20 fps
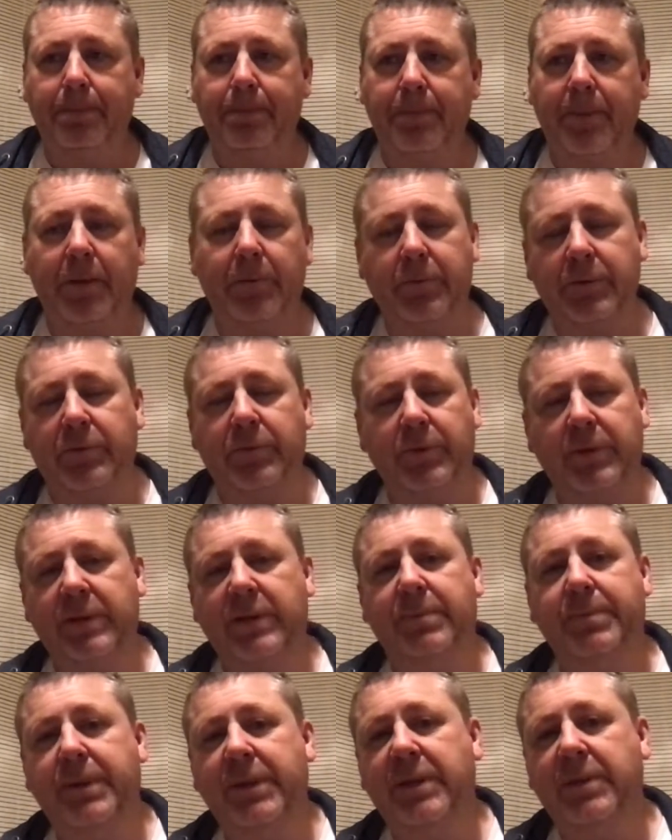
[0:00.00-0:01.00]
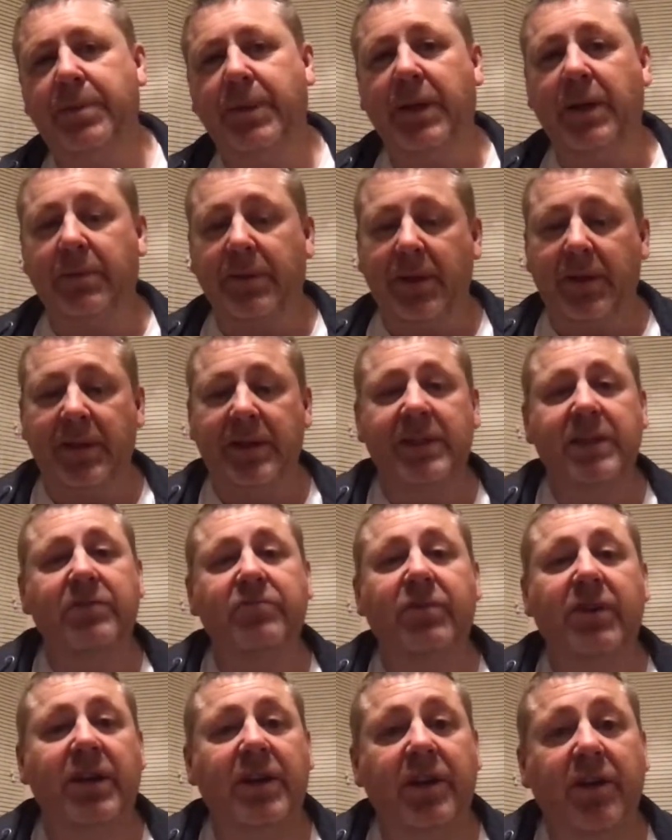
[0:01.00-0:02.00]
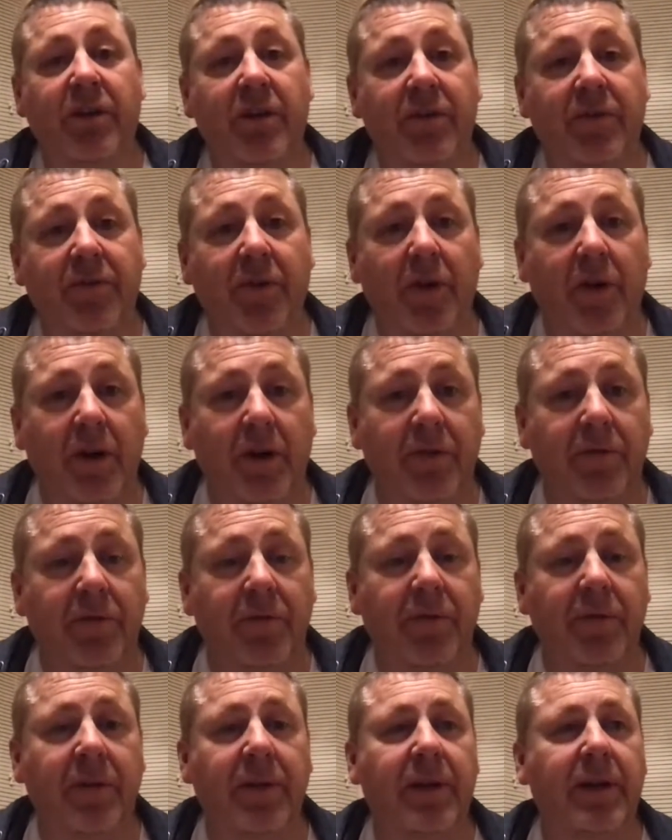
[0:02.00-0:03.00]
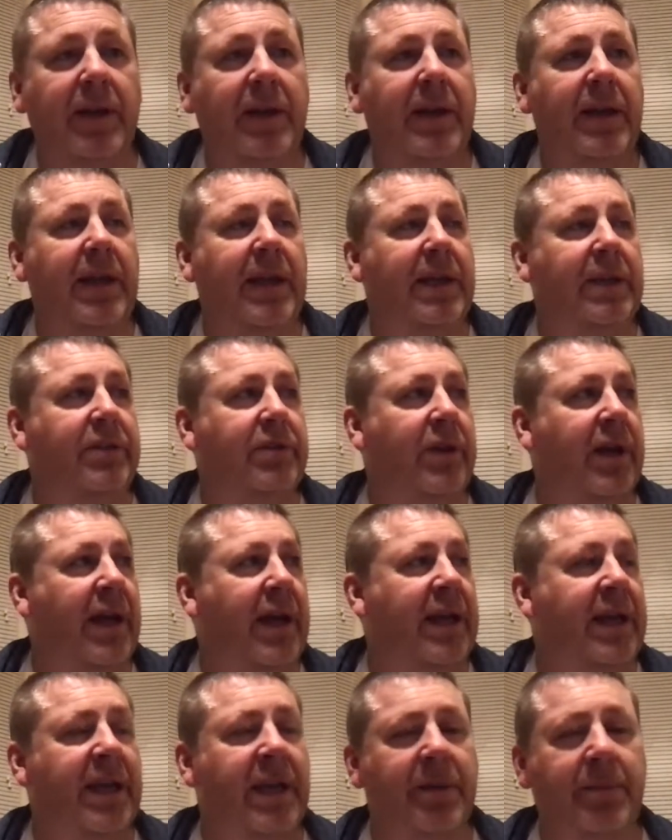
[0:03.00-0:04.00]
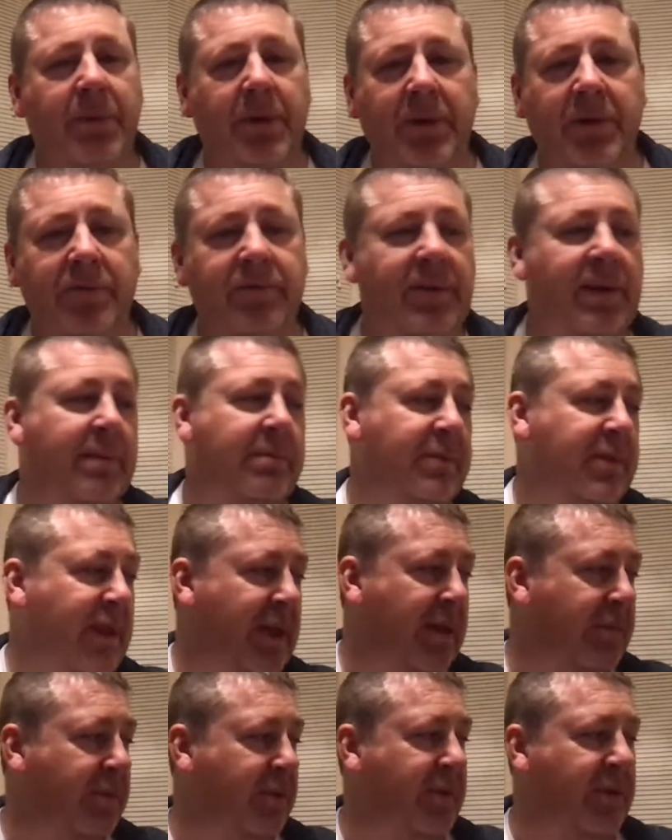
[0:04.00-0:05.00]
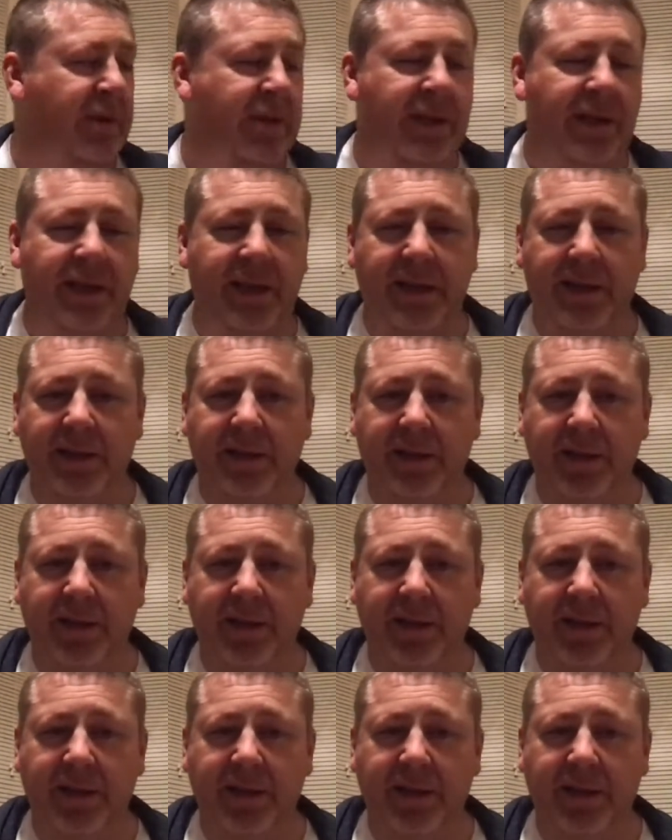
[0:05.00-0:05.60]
which one is it best to pick up? Now, this is running an i5. It's got 8 GB of RAM, same as the